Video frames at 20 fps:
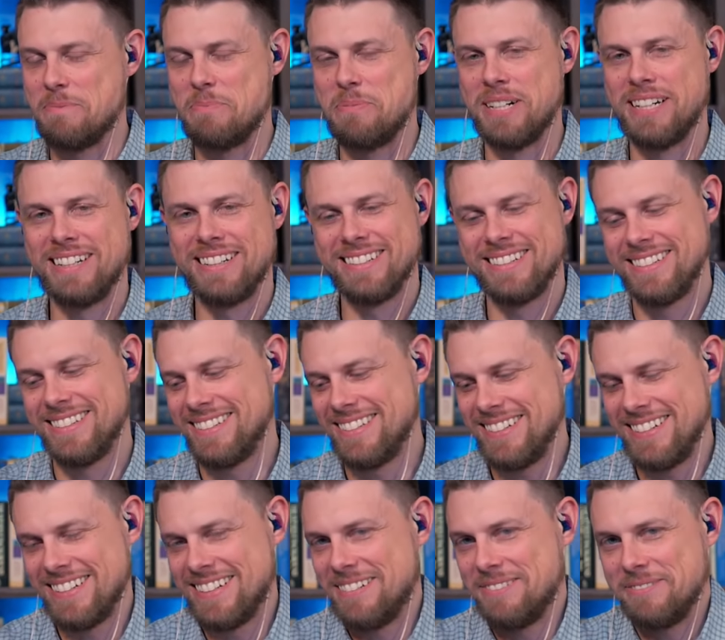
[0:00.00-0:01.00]
Okay.
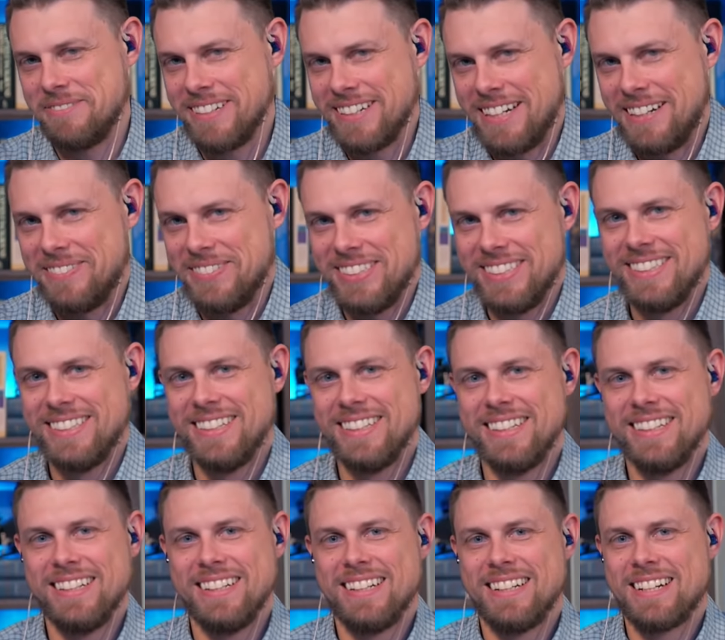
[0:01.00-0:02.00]
You know, whatever.
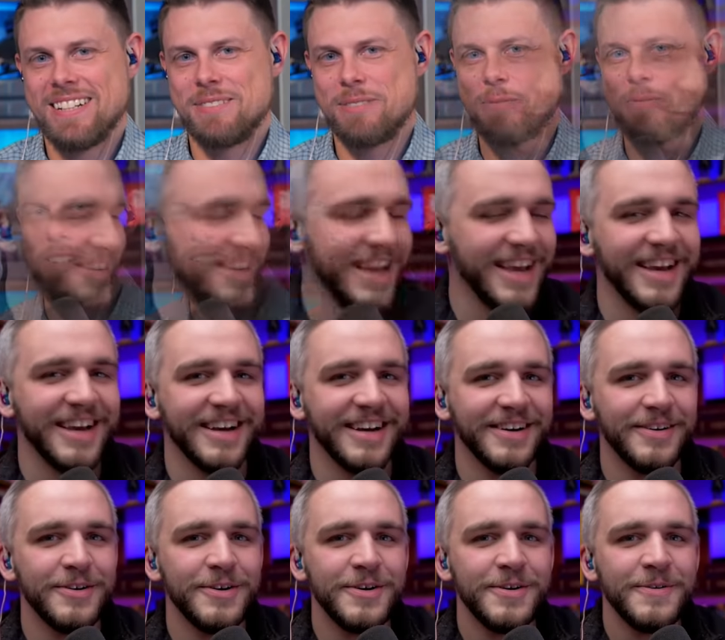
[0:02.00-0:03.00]
That's what we say in
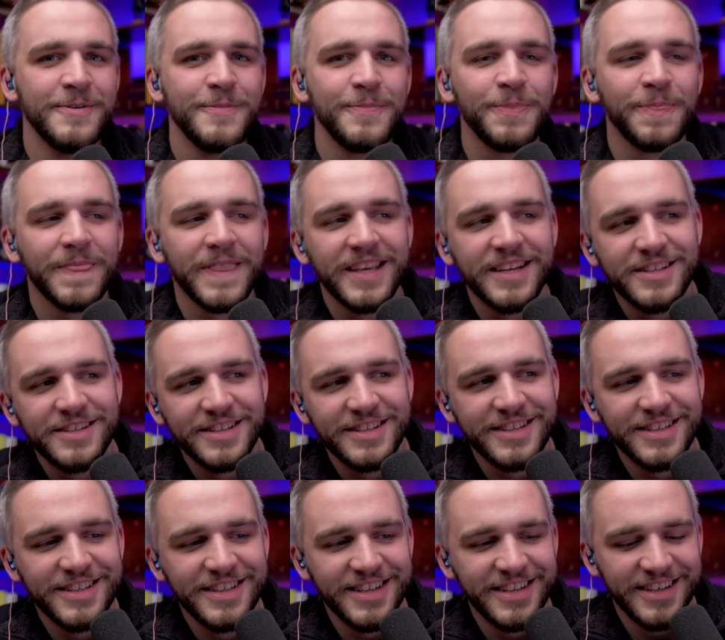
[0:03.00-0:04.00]
the South for
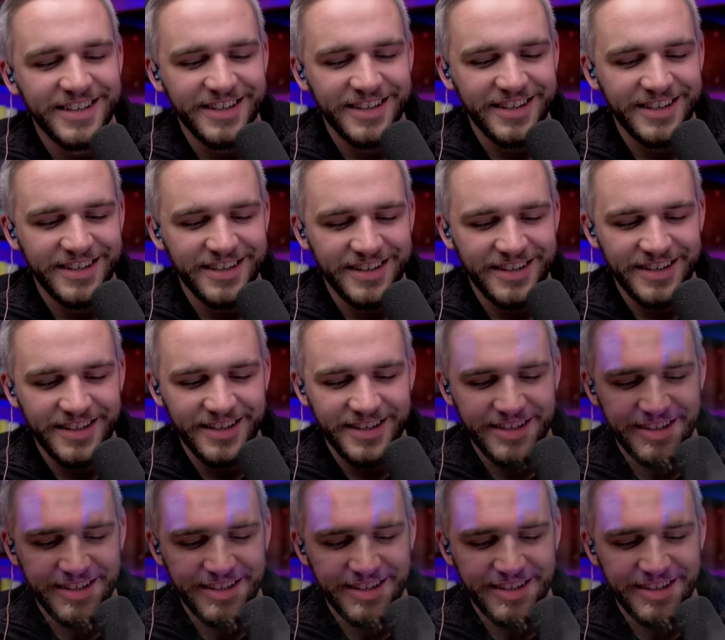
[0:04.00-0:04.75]
like putting on a whole